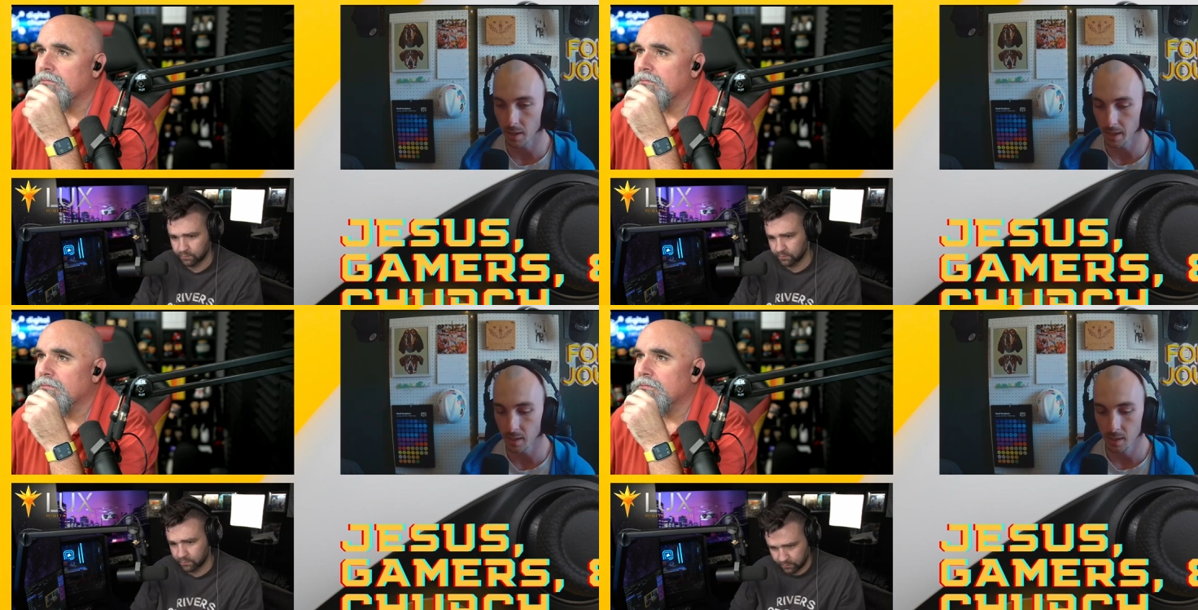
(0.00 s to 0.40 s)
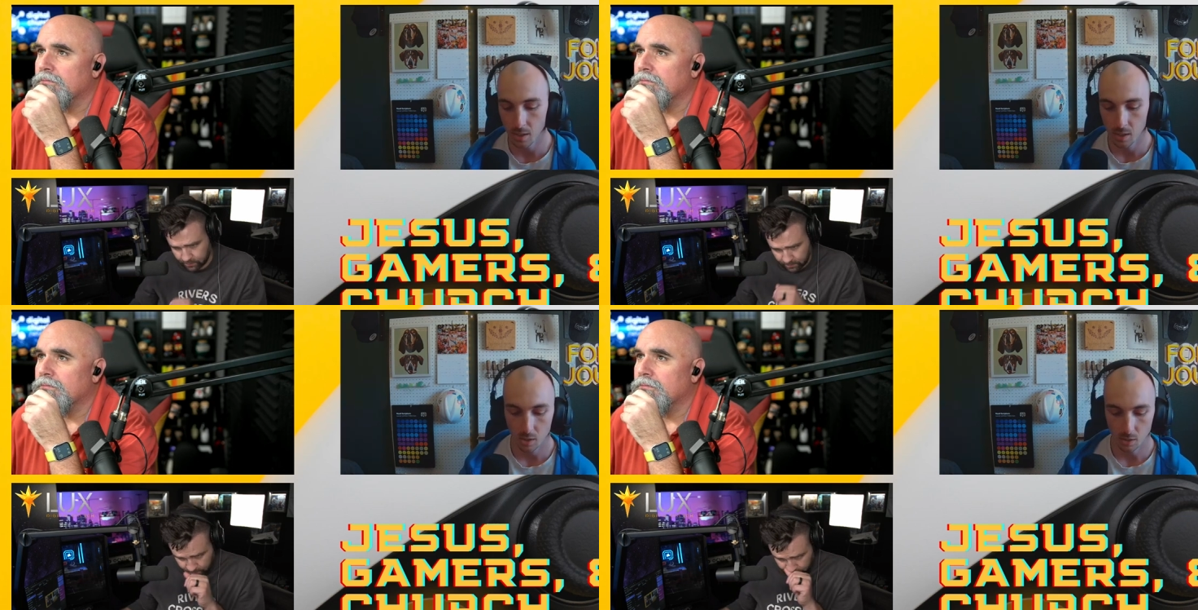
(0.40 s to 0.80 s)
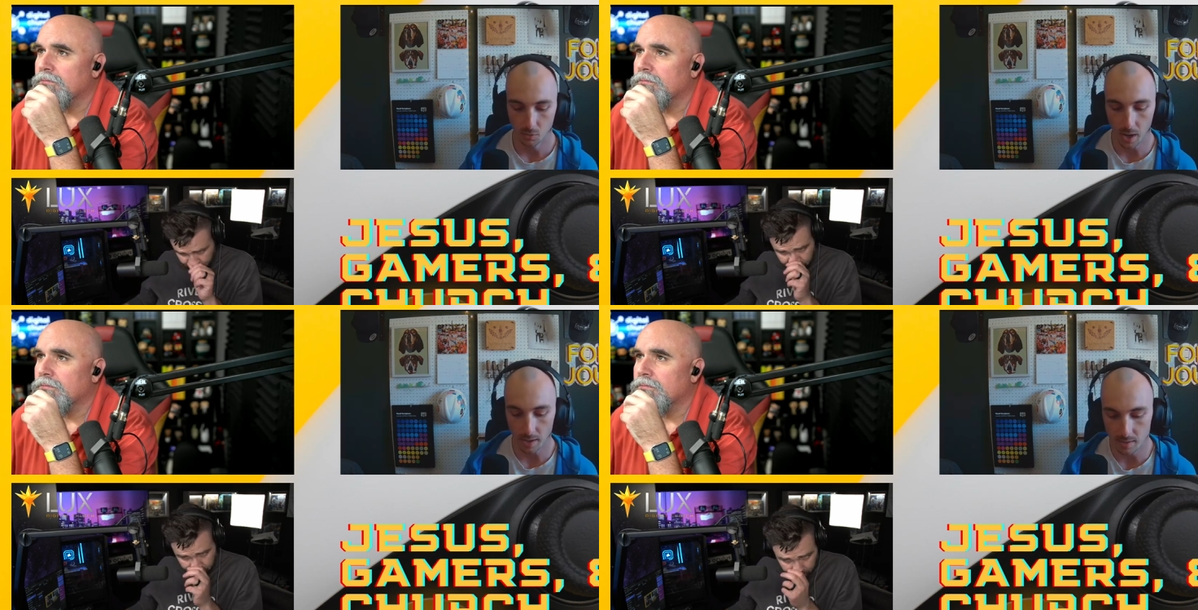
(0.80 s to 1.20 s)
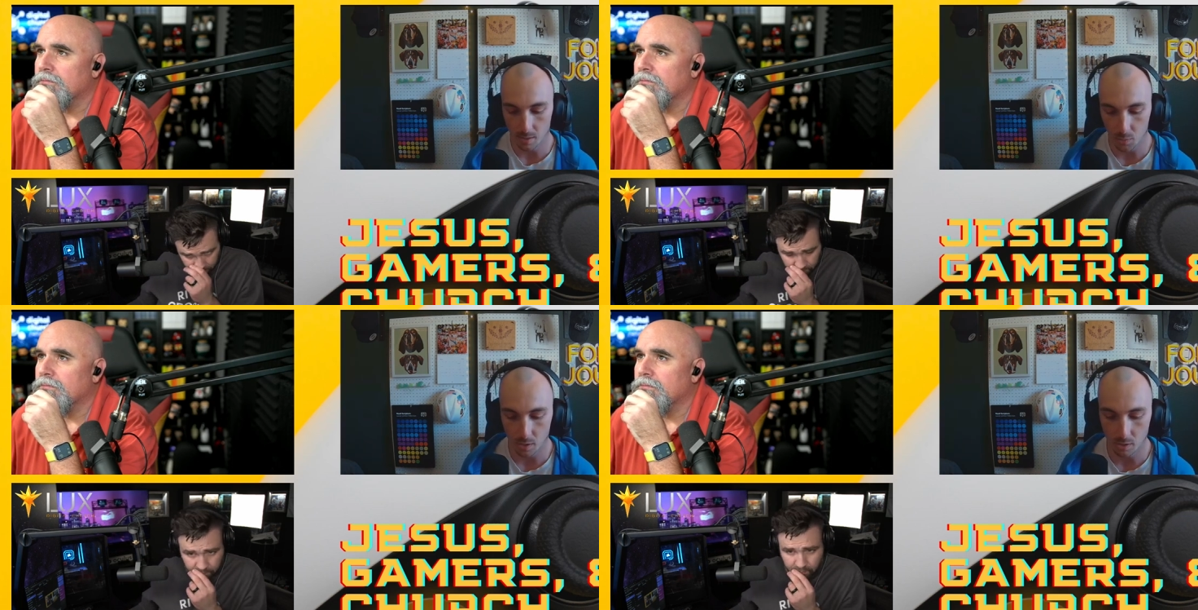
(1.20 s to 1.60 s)
Speaker 1: Like you've gotten
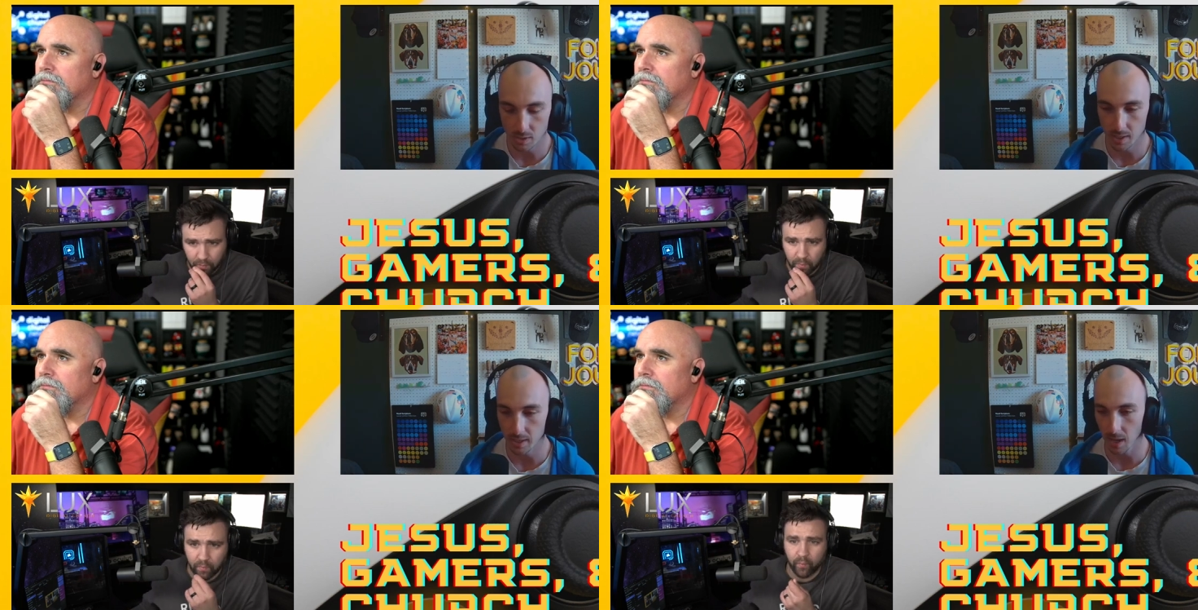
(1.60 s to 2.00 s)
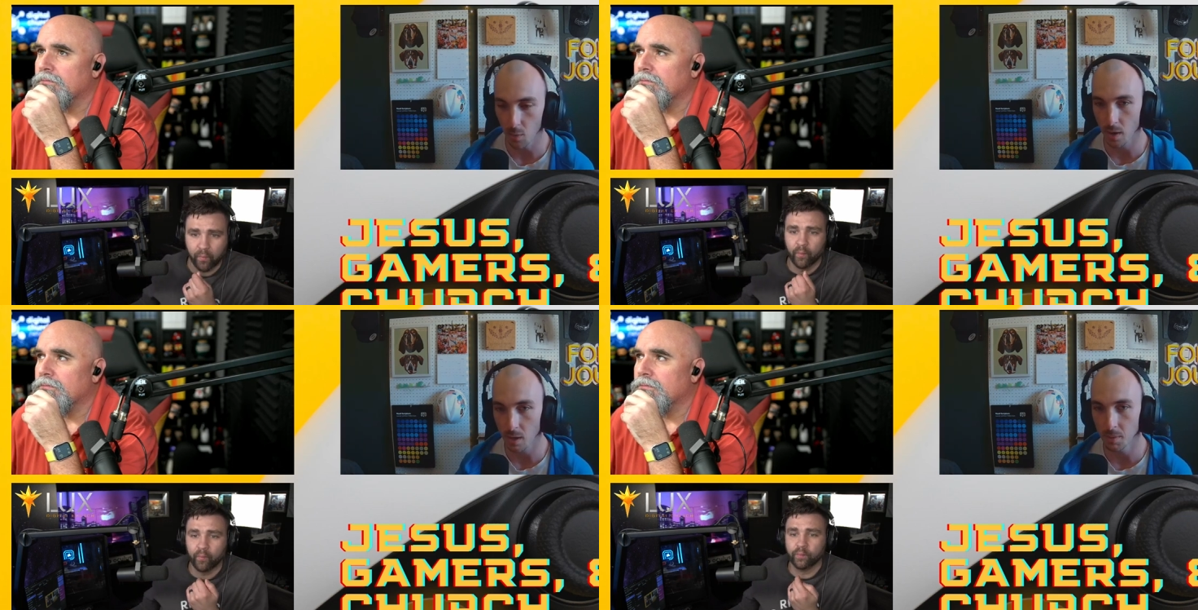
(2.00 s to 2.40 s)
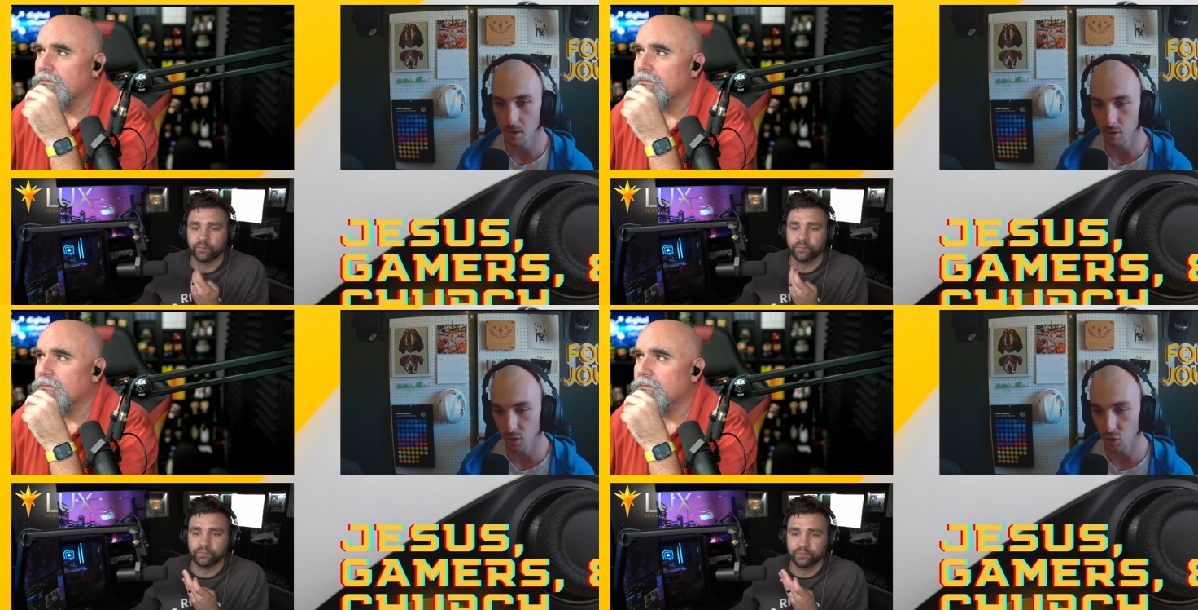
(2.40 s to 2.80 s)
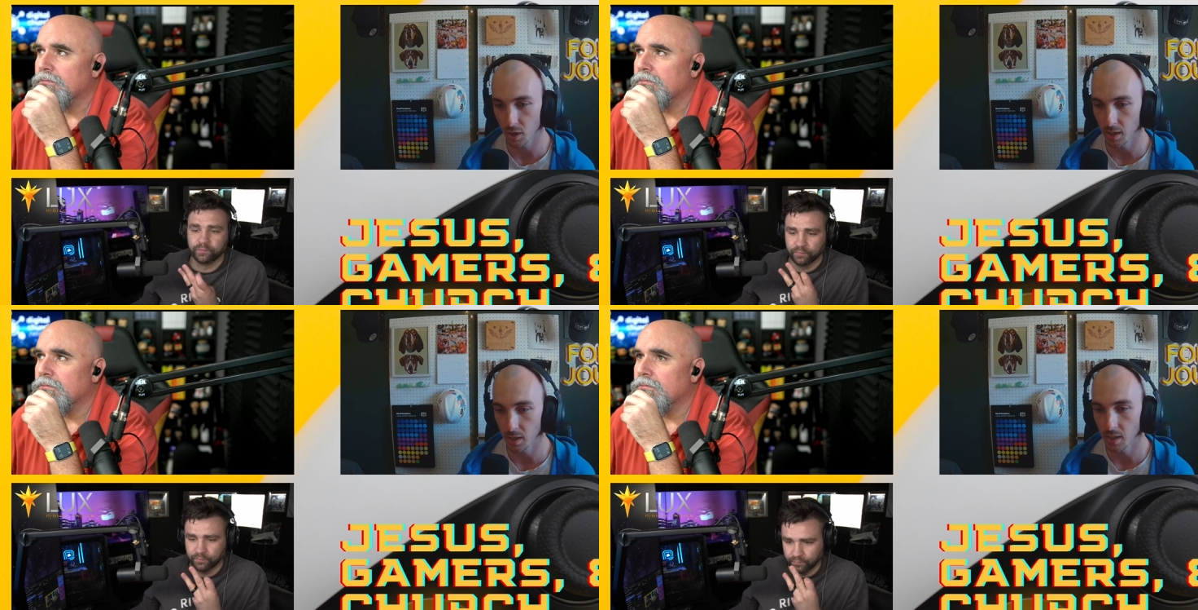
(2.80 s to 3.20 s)
someone who says, I want to be a
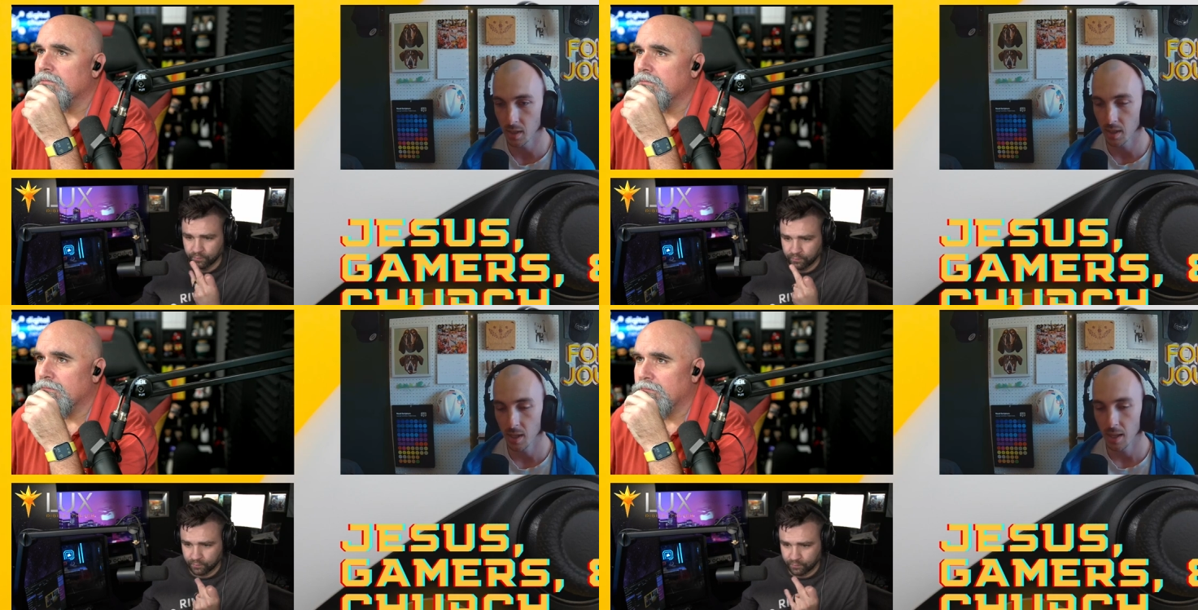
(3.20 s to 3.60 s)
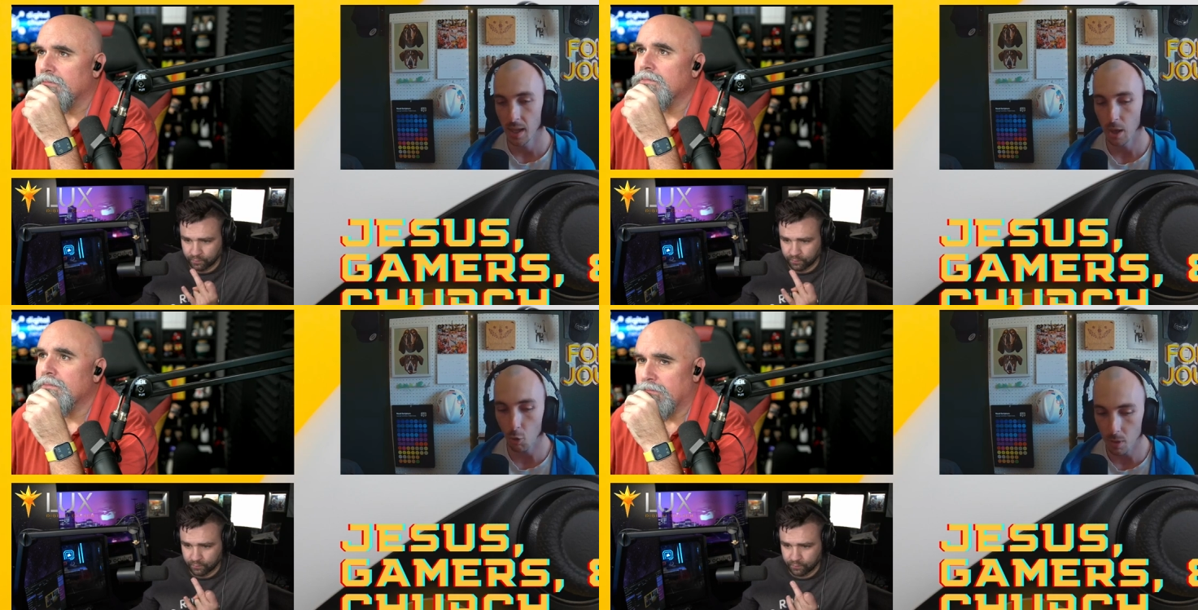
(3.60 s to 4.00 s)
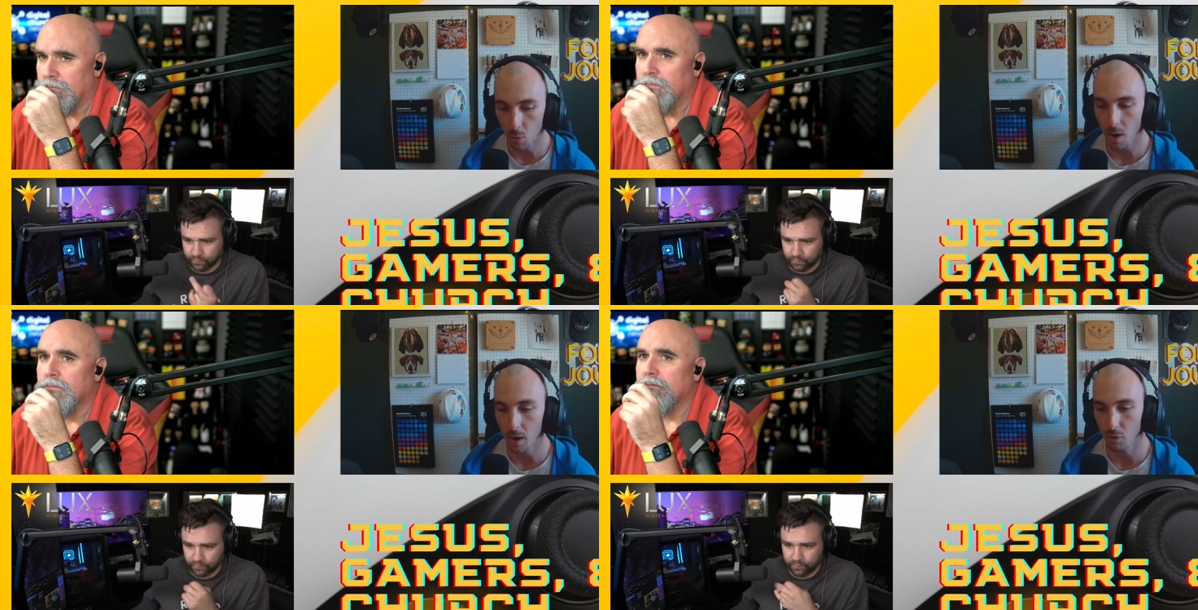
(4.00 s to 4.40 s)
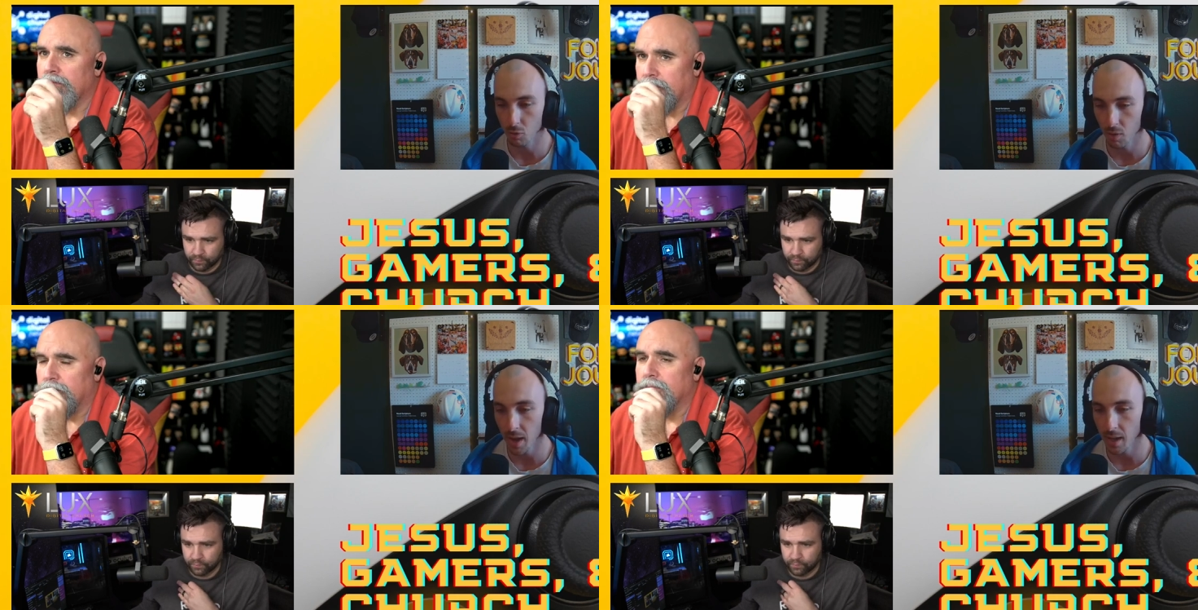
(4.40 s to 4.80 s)
Christian, help me walk
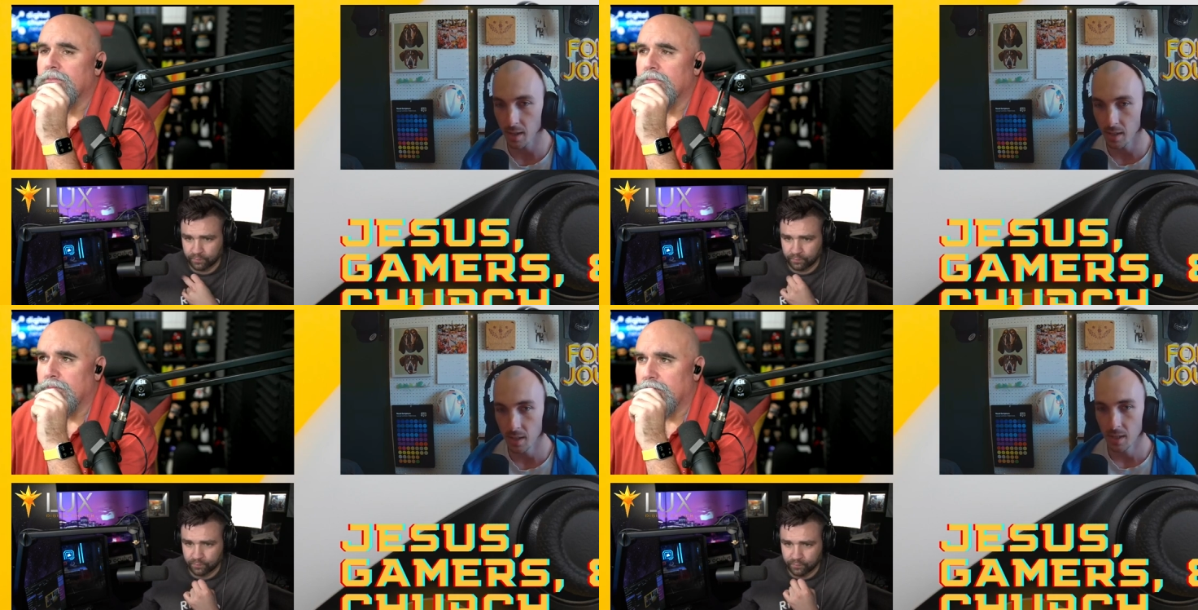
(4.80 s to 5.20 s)
through that.